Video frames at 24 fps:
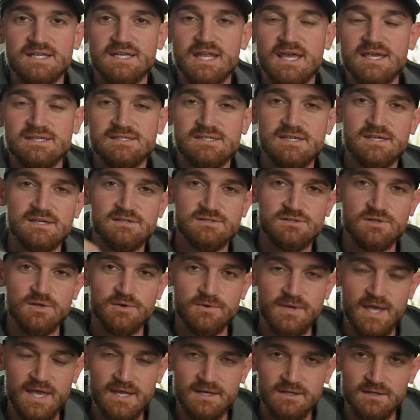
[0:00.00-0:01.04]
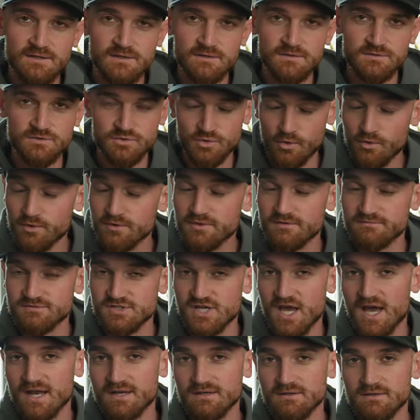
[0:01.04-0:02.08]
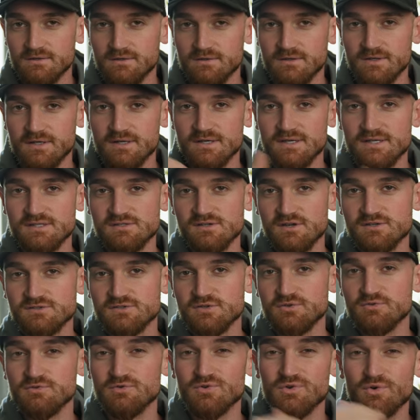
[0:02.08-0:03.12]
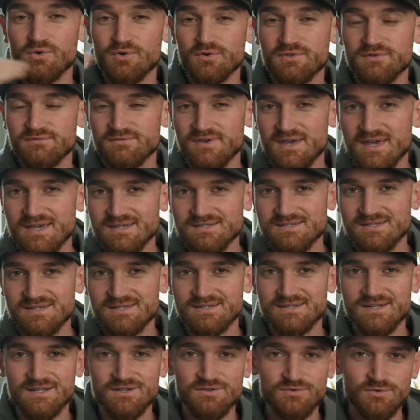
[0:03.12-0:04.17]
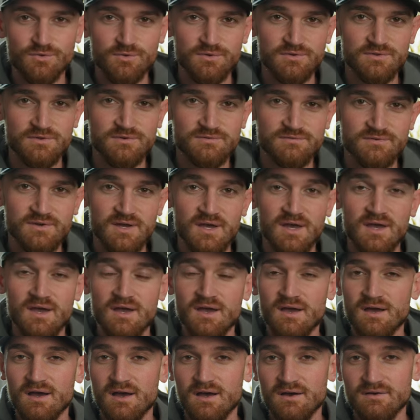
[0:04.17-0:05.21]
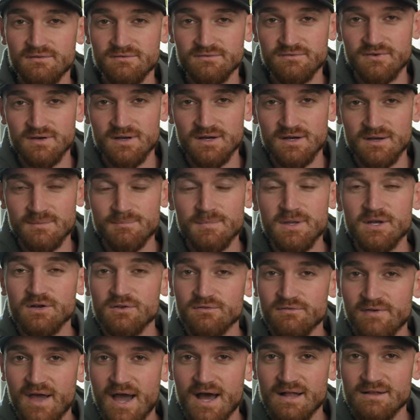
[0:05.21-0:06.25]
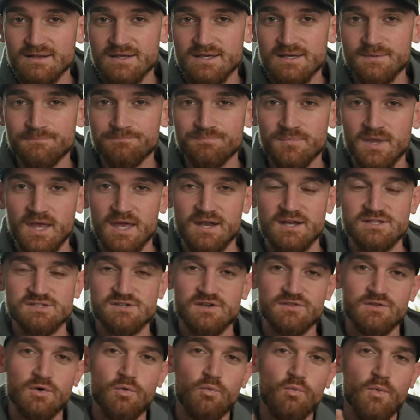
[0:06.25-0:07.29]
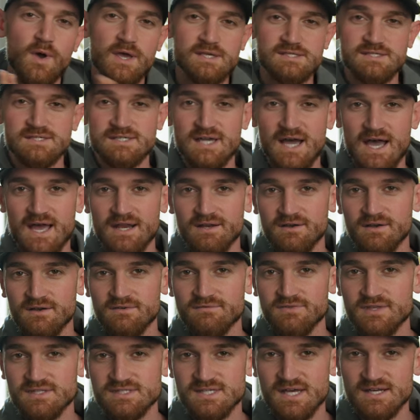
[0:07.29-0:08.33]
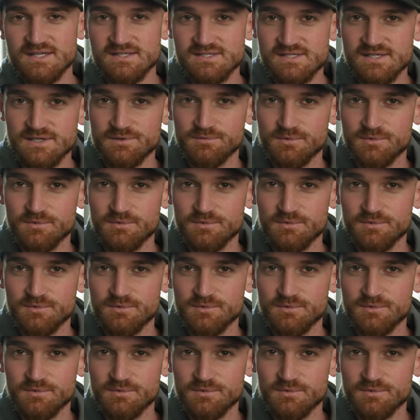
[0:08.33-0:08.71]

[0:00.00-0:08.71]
Daisy is located north of Chattanooga. It's also north of Hixson and north of, of uh, Middle Valley and it's on the west side of the Tennessee